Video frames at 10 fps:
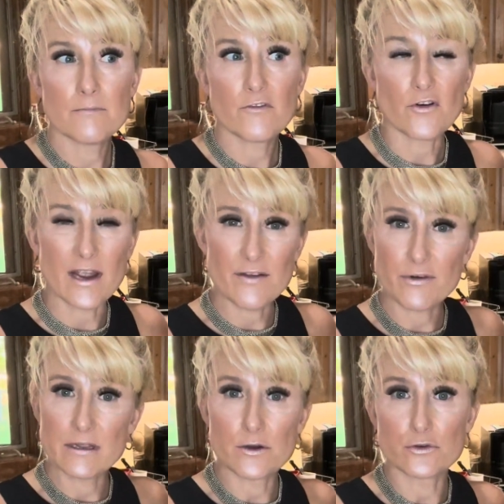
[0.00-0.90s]
for
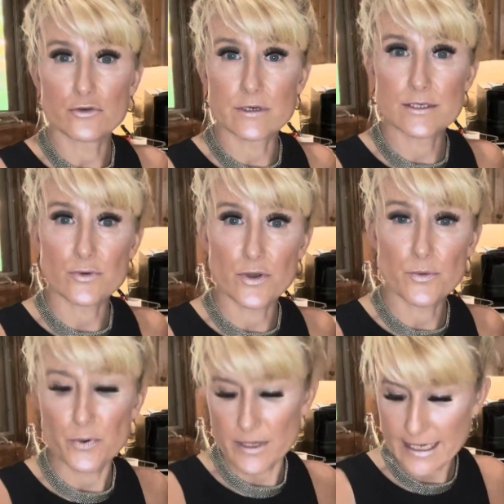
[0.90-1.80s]
every little drizzle you
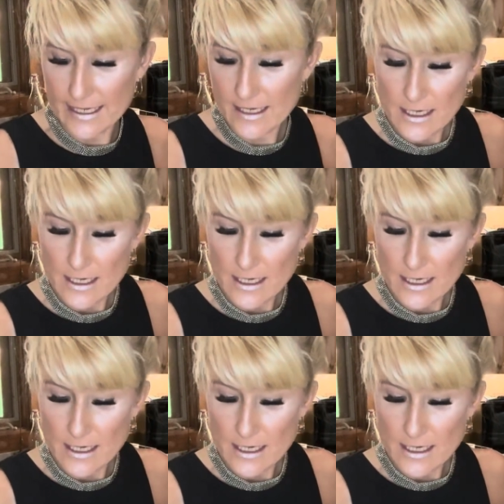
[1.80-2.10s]
put in.